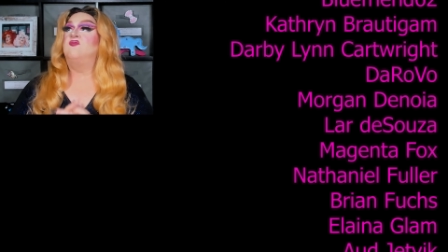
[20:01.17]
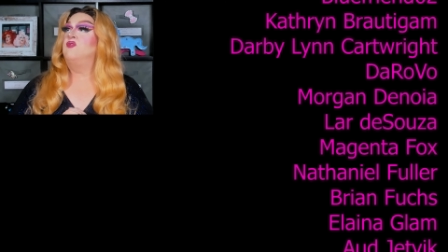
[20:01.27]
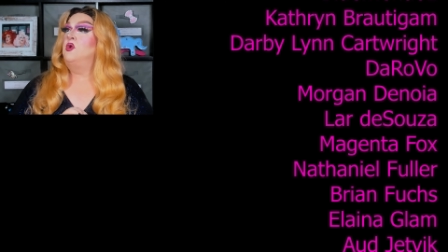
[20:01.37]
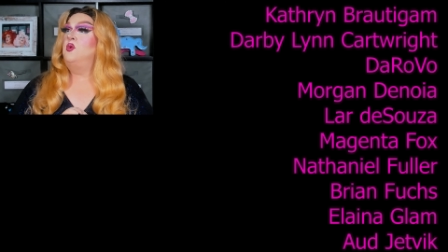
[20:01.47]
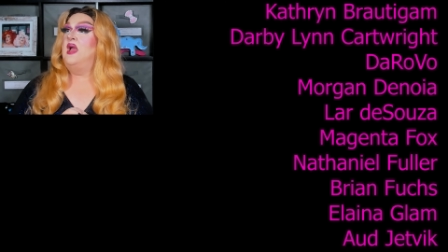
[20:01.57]

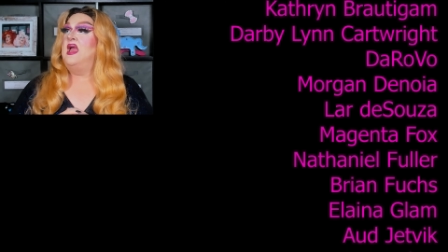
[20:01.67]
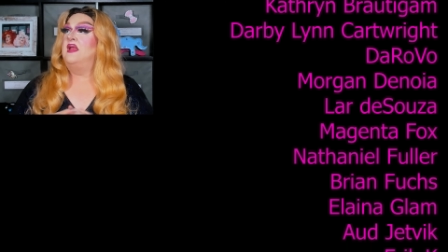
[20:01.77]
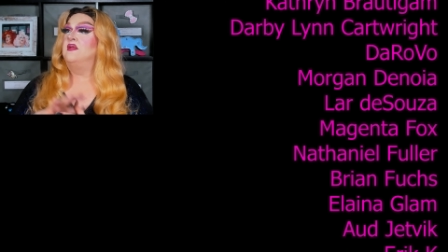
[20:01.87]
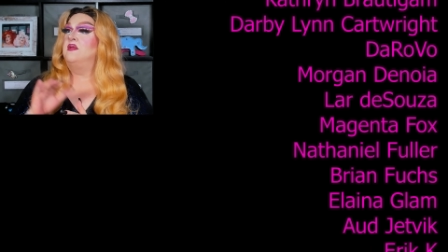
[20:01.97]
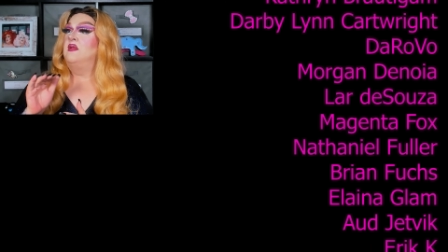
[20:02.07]
Rue
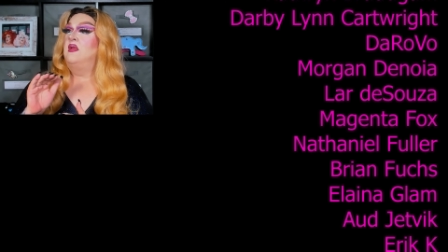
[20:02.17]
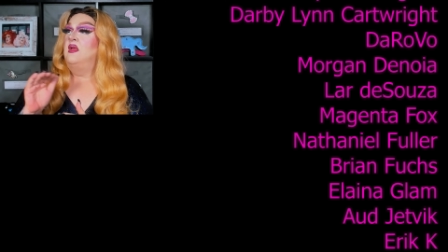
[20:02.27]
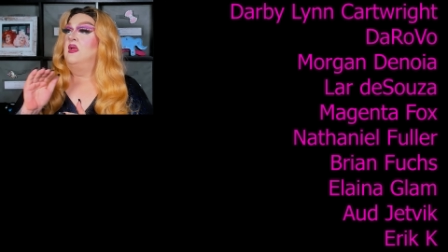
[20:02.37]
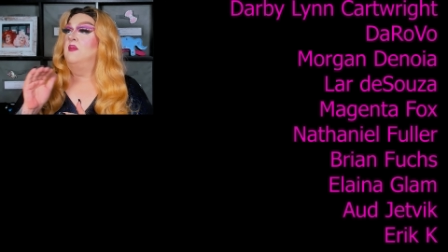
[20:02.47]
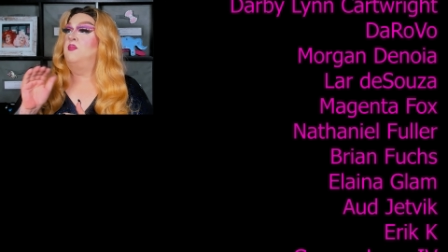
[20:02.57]
and
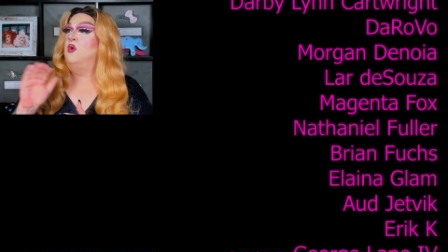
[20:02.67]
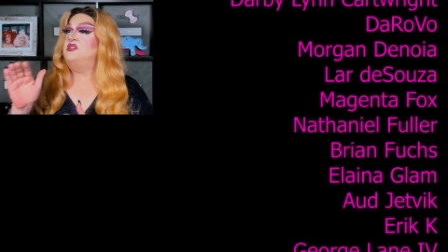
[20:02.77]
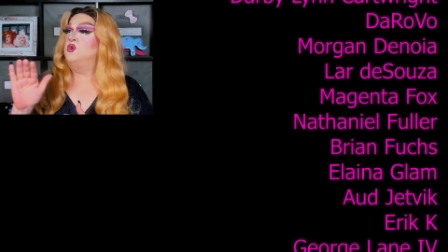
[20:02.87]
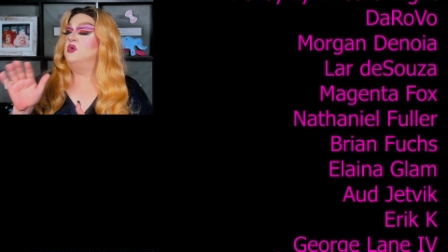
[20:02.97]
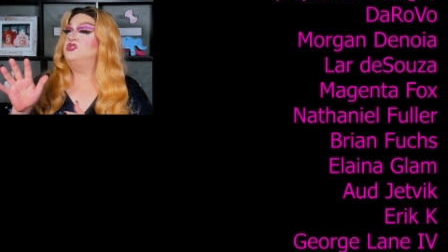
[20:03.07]
Boy
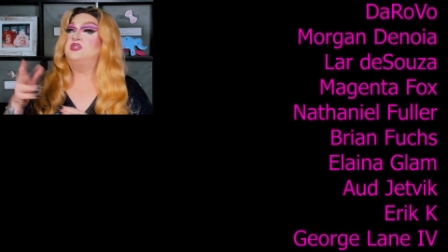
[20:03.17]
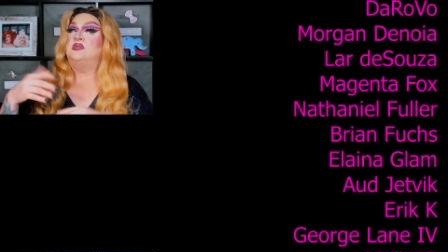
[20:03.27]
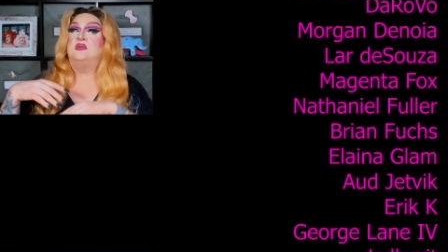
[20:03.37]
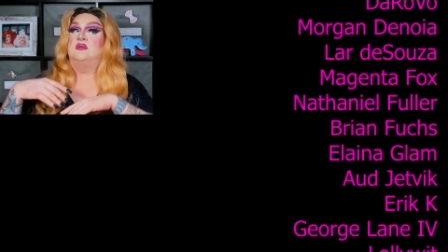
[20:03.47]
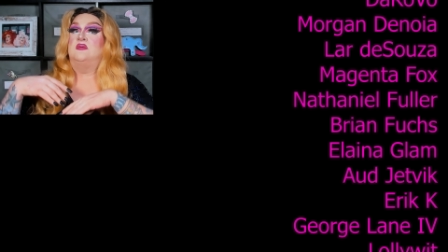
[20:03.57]
George
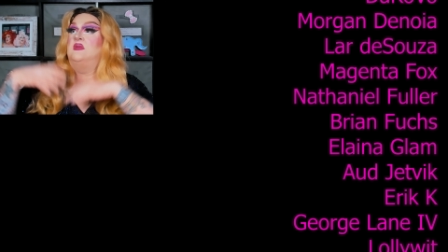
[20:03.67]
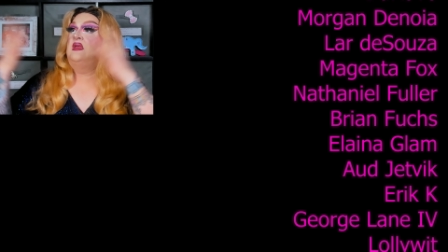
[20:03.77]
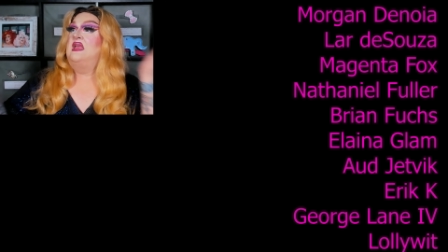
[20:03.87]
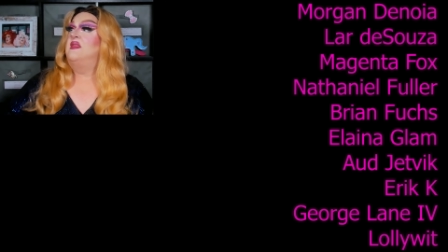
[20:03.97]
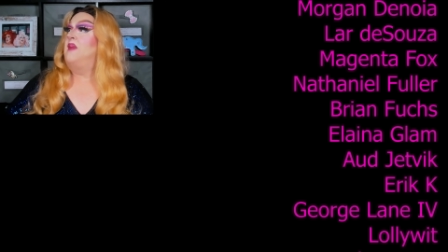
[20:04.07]

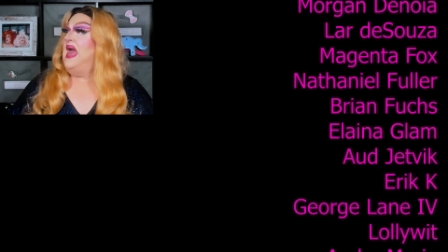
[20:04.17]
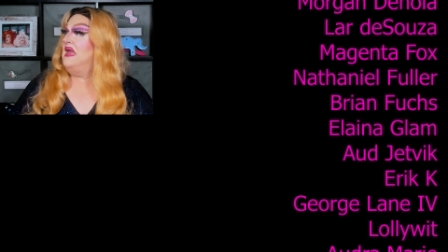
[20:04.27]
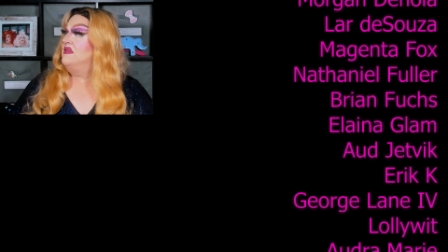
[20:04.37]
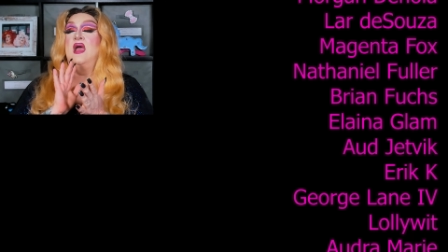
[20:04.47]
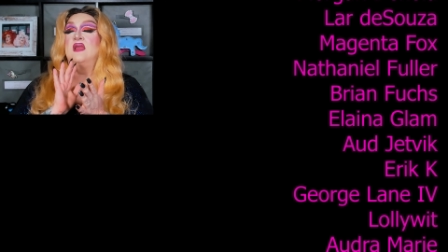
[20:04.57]
in the
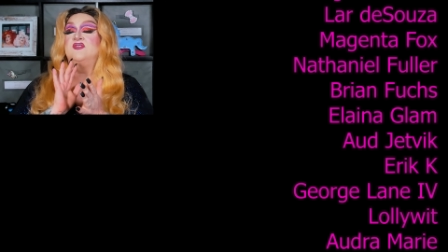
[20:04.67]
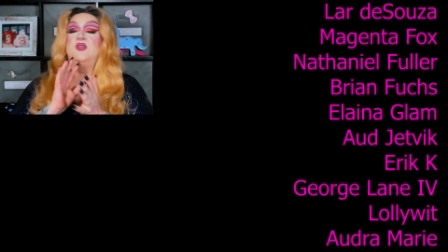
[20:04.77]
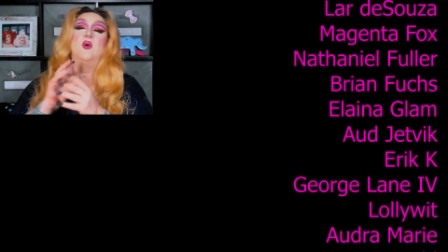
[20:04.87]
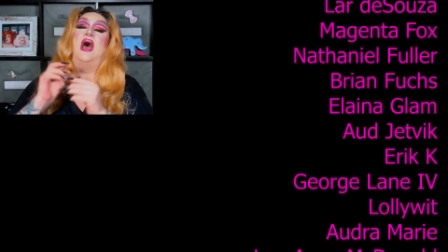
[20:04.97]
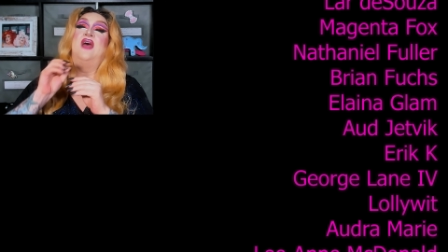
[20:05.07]
past.
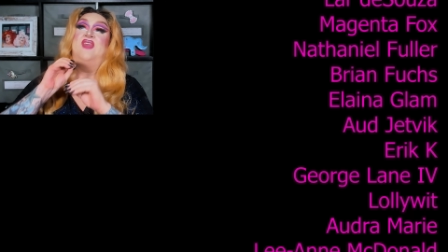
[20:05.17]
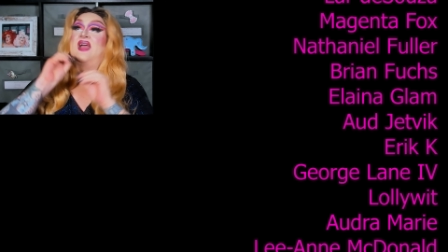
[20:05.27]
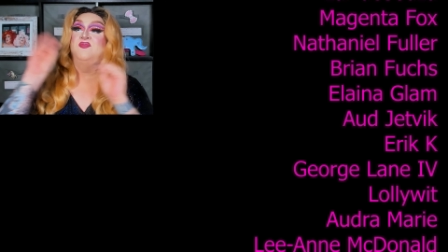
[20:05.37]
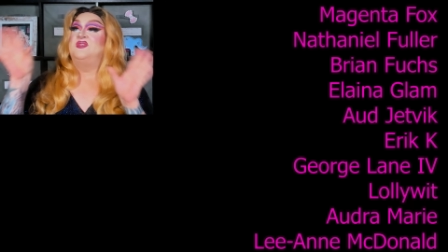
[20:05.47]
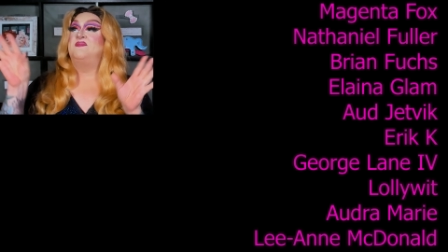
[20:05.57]
So that
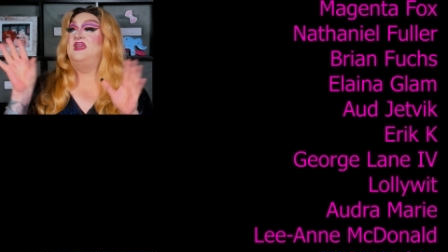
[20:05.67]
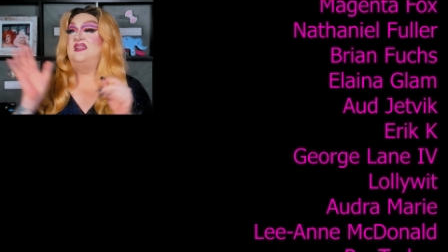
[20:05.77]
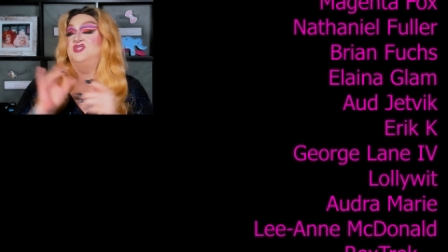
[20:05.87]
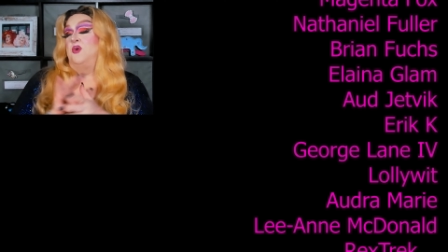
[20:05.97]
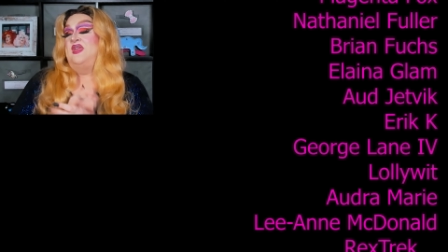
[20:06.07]
was me
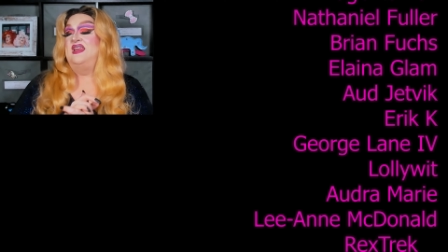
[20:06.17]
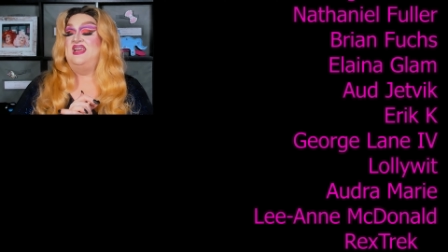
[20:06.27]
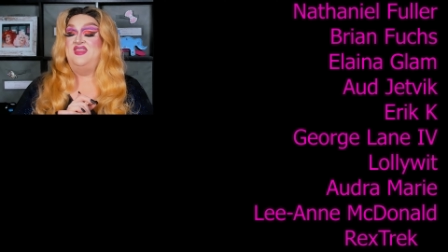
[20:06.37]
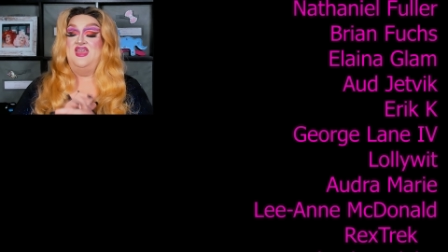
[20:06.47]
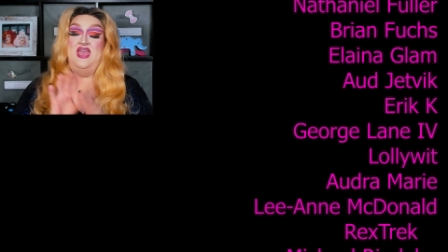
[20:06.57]
jokingly
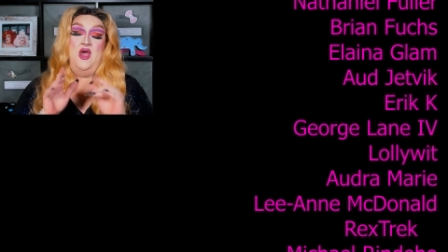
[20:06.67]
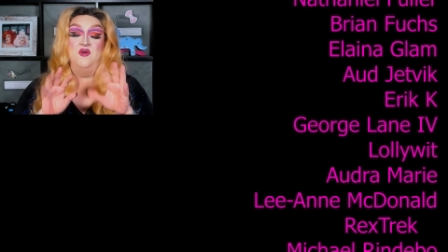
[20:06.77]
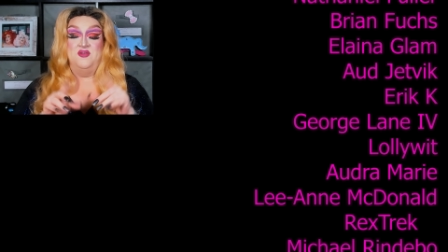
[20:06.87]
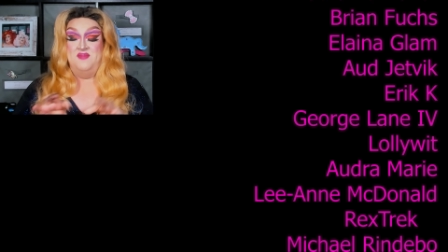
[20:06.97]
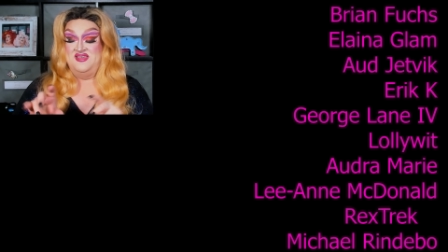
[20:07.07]
thinking, oh,
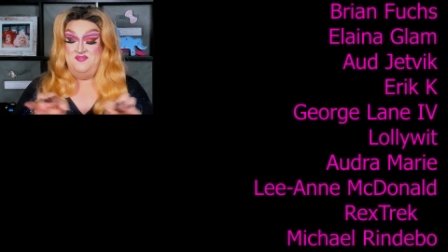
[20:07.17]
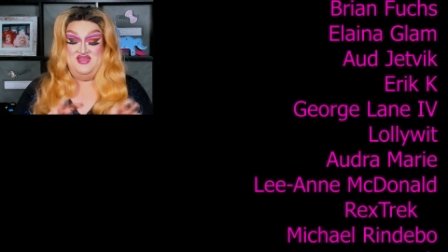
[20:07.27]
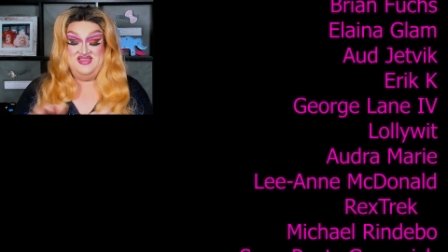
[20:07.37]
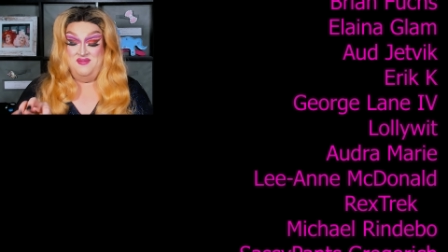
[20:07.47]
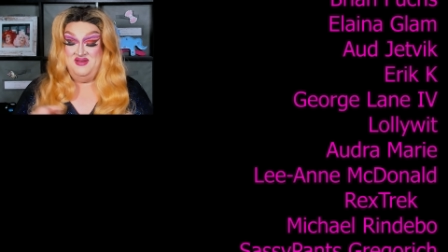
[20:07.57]
there must be
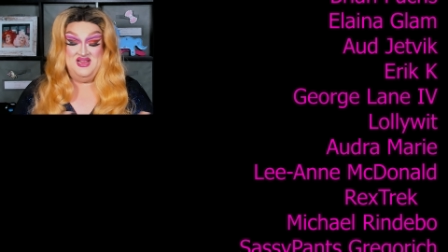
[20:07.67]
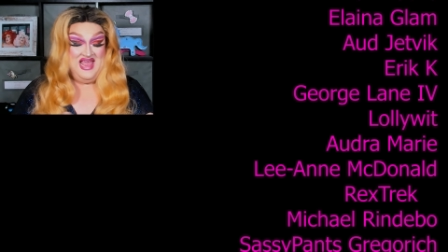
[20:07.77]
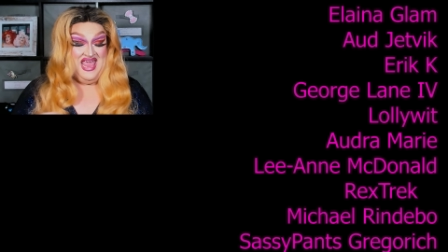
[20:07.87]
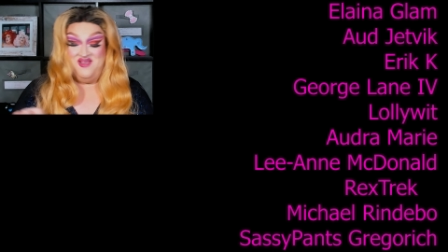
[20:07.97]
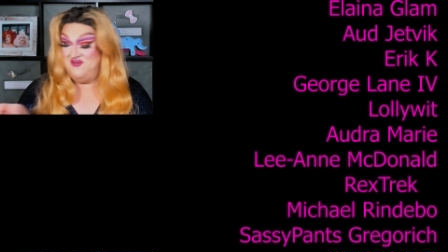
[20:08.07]
some little
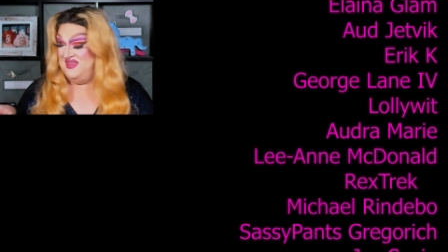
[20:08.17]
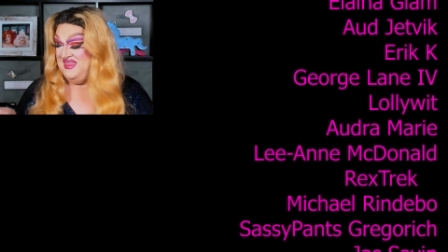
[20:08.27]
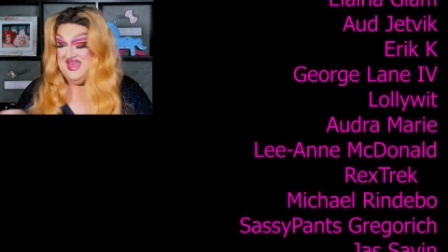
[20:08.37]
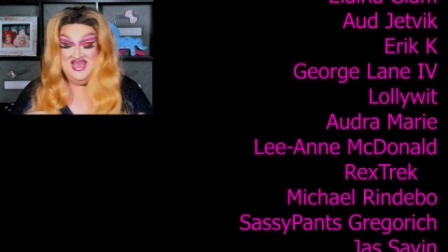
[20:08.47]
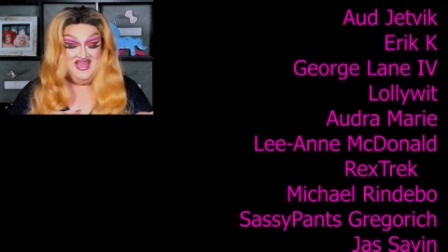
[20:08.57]
angry
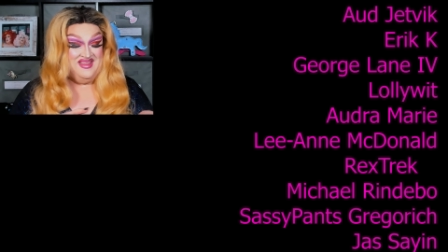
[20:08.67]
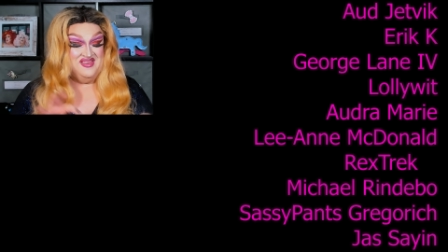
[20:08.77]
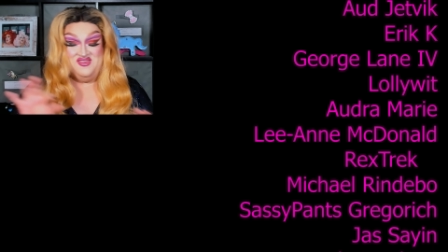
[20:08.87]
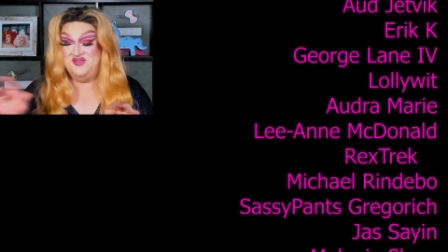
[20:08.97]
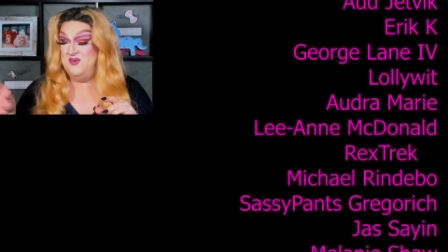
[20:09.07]
thing and
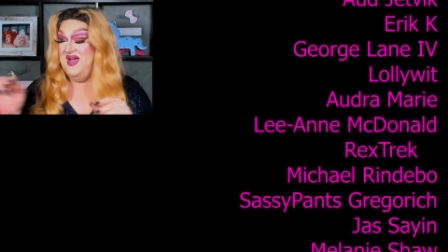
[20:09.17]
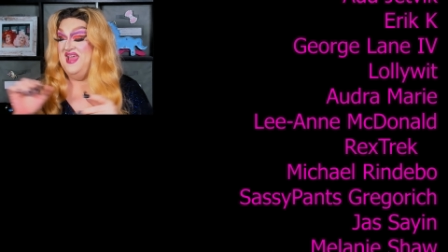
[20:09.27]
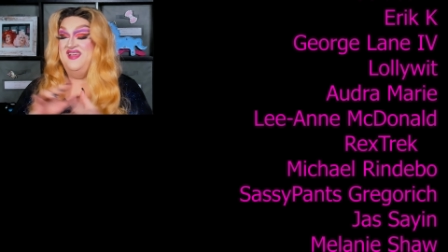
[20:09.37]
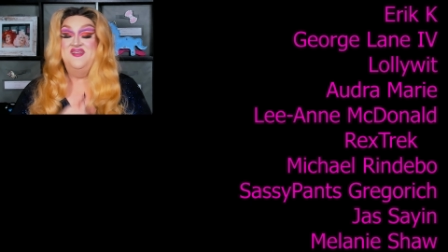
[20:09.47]
this is why.